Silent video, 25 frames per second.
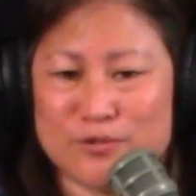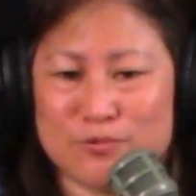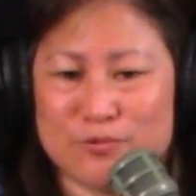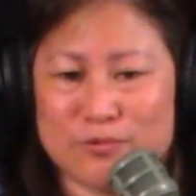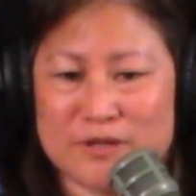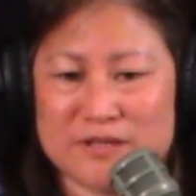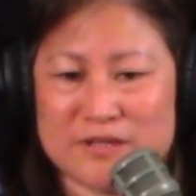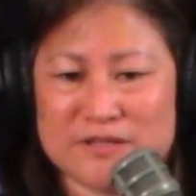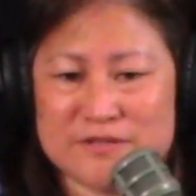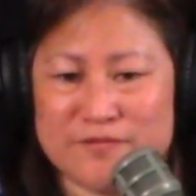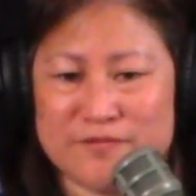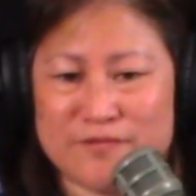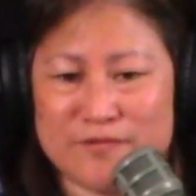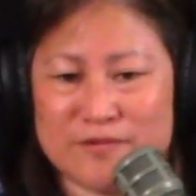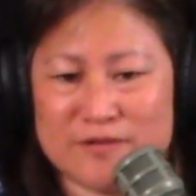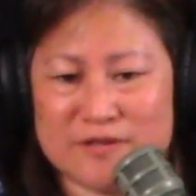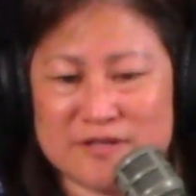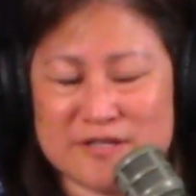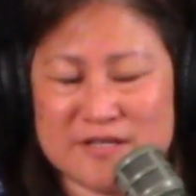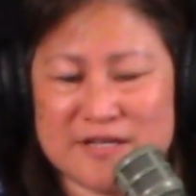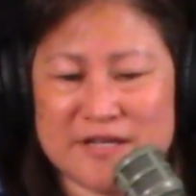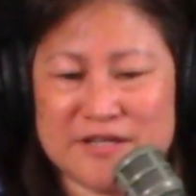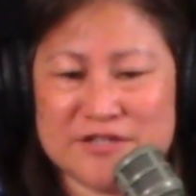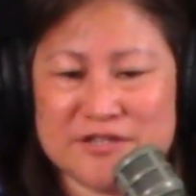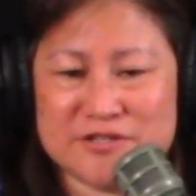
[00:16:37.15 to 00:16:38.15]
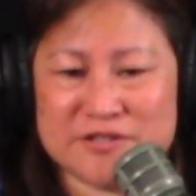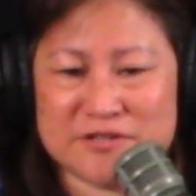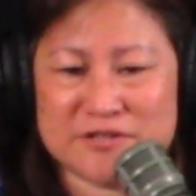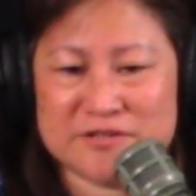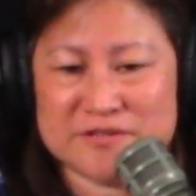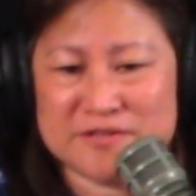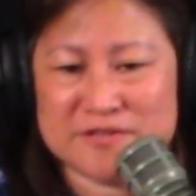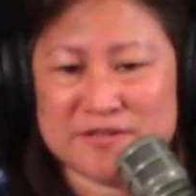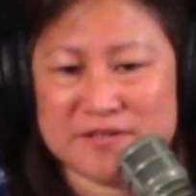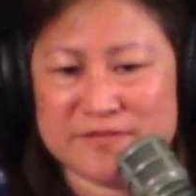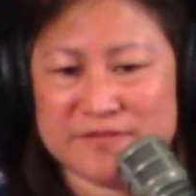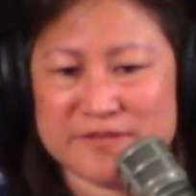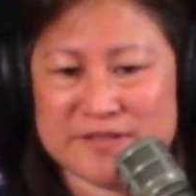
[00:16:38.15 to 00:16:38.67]
worked for the Nature
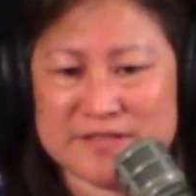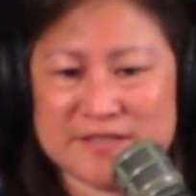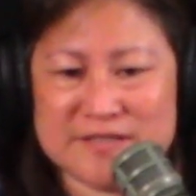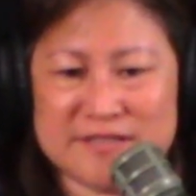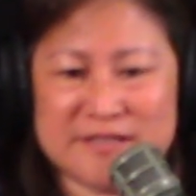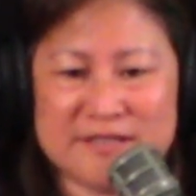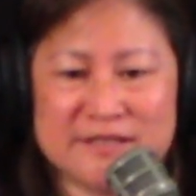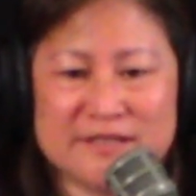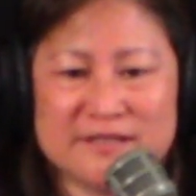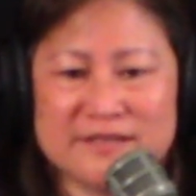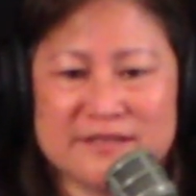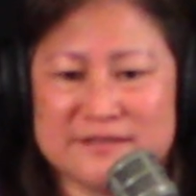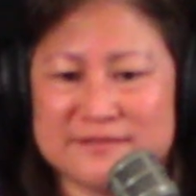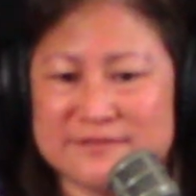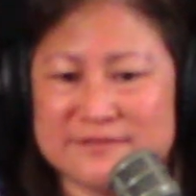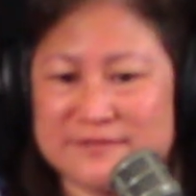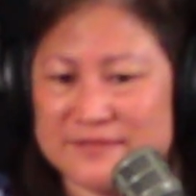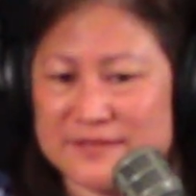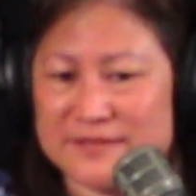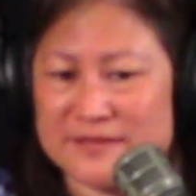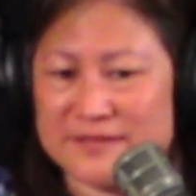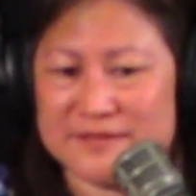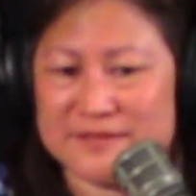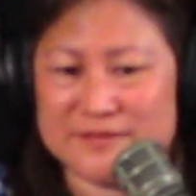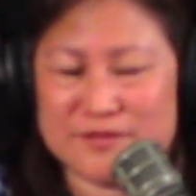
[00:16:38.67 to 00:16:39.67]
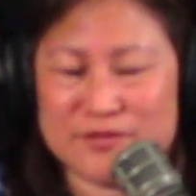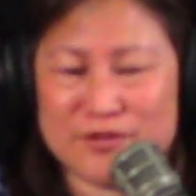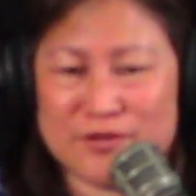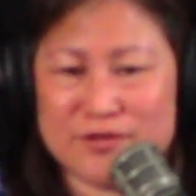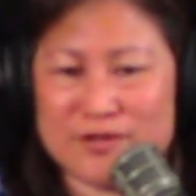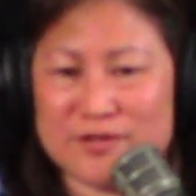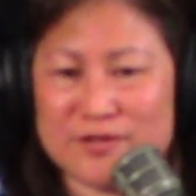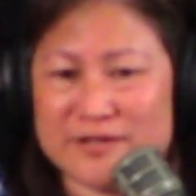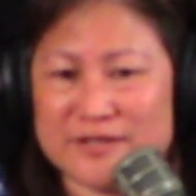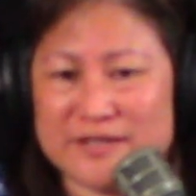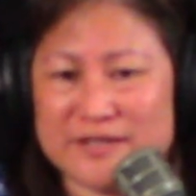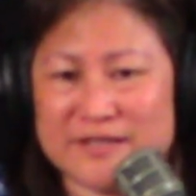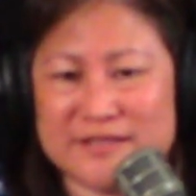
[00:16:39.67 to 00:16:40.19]
Conservancy and
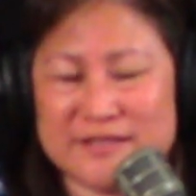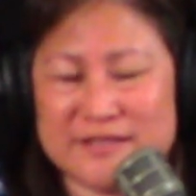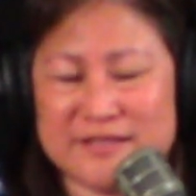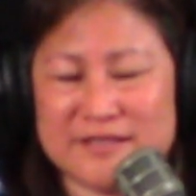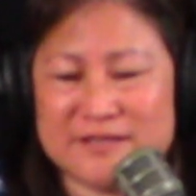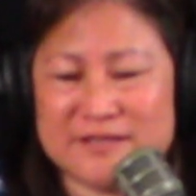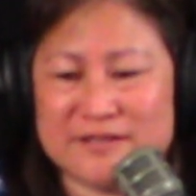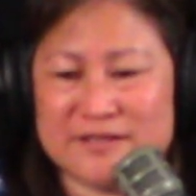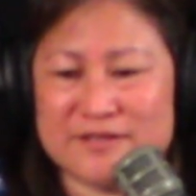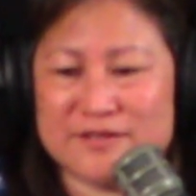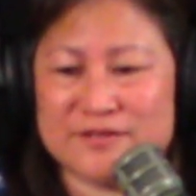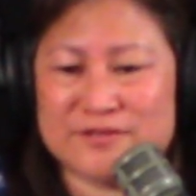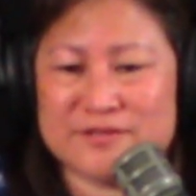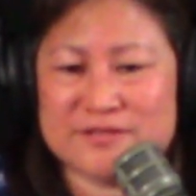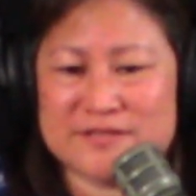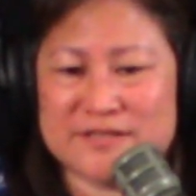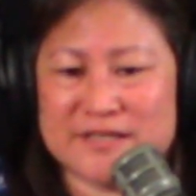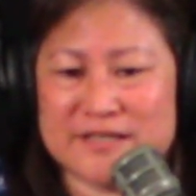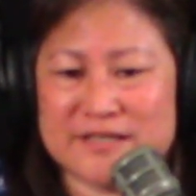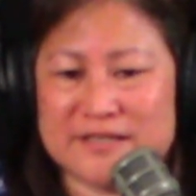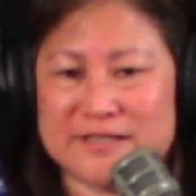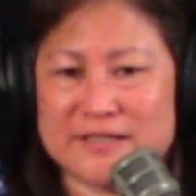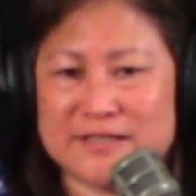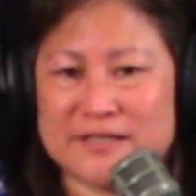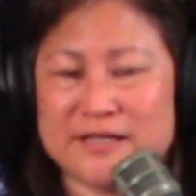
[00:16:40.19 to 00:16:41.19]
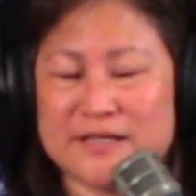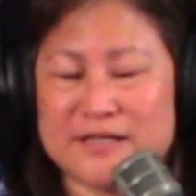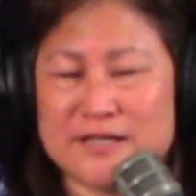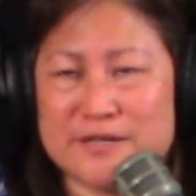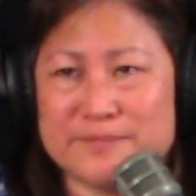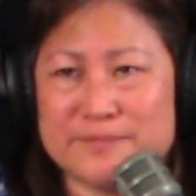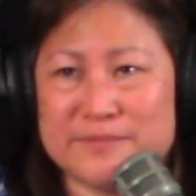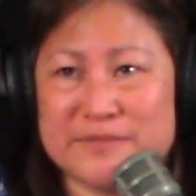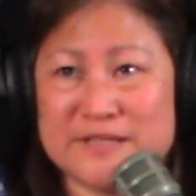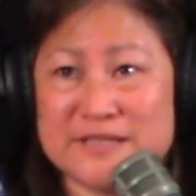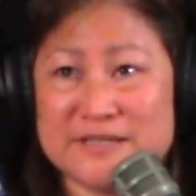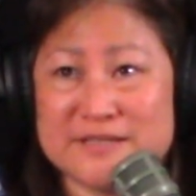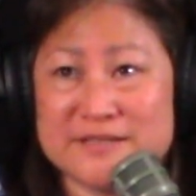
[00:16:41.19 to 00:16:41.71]
KIRC and others. And
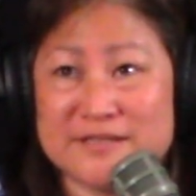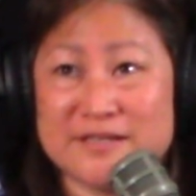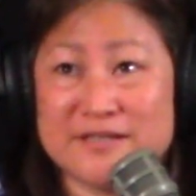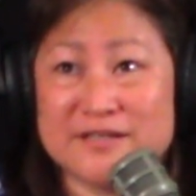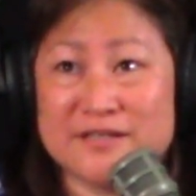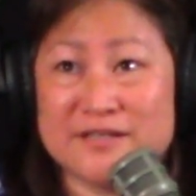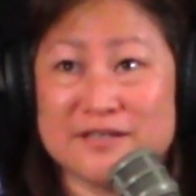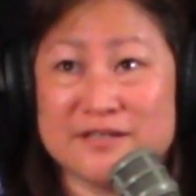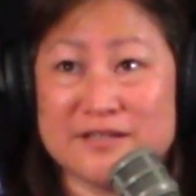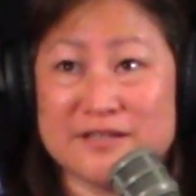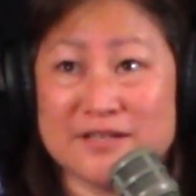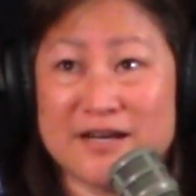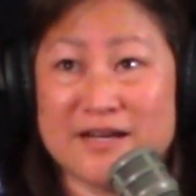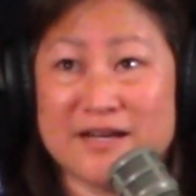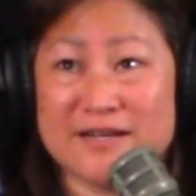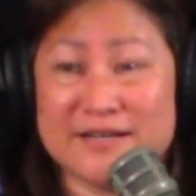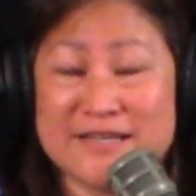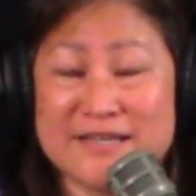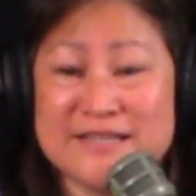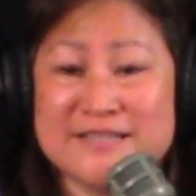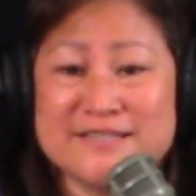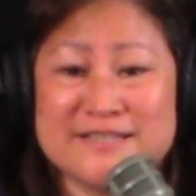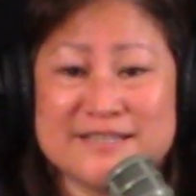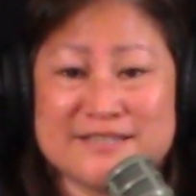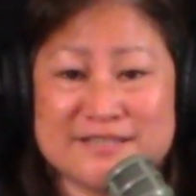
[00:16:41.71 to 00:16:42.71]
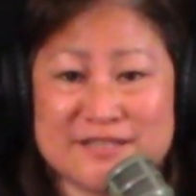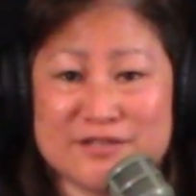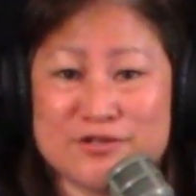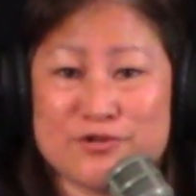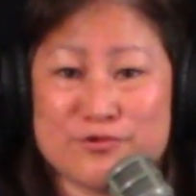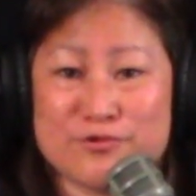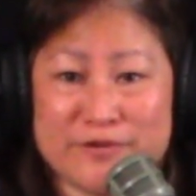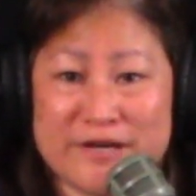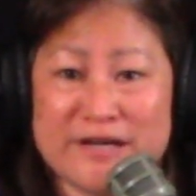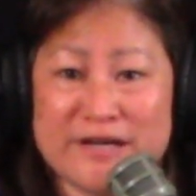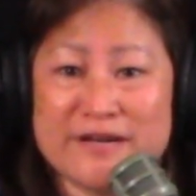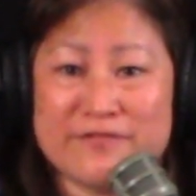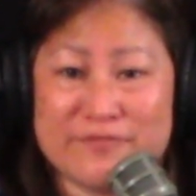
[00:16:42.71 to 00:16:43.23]
he's done a lot. He's just a
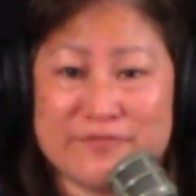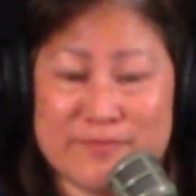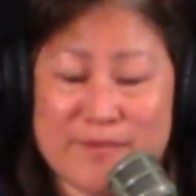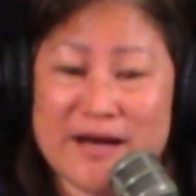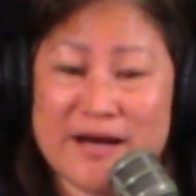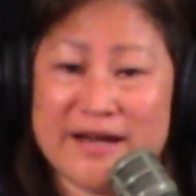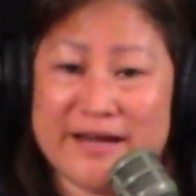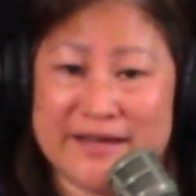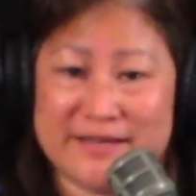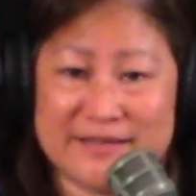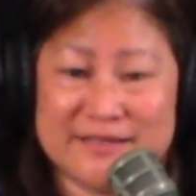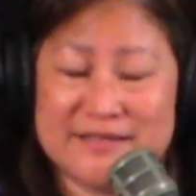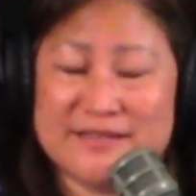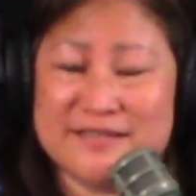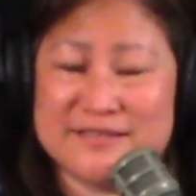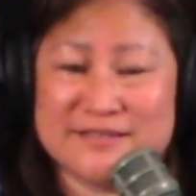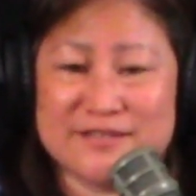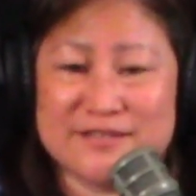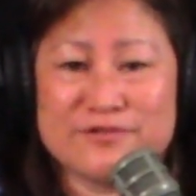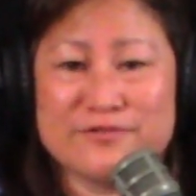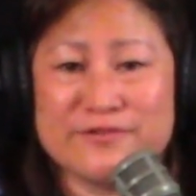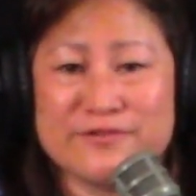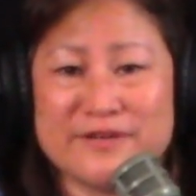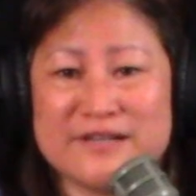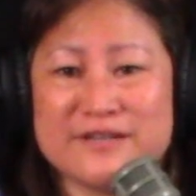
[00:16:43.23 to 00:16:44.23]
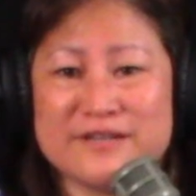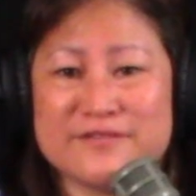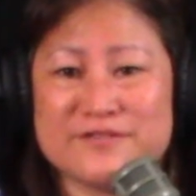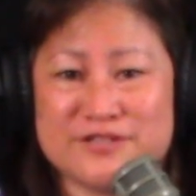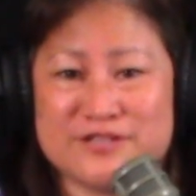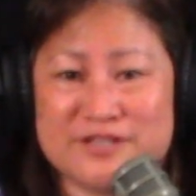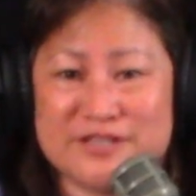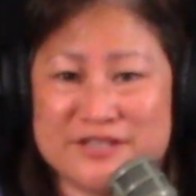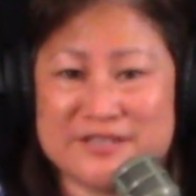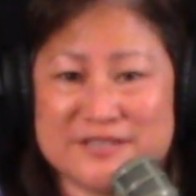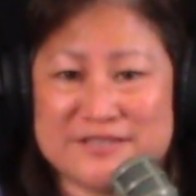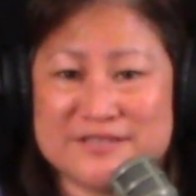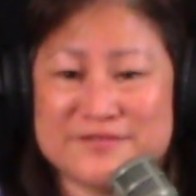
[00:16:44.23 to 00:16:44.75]
creative mind. He's a creative
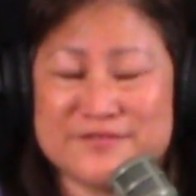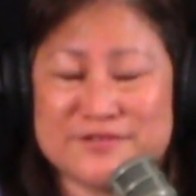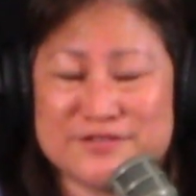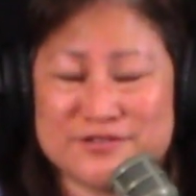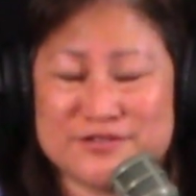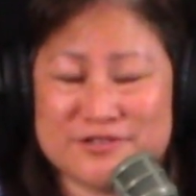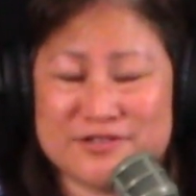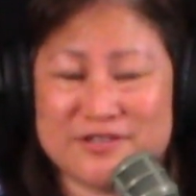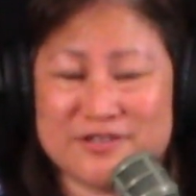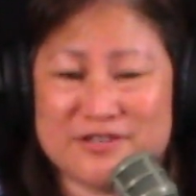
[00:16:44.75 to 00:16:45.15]
genius for sure.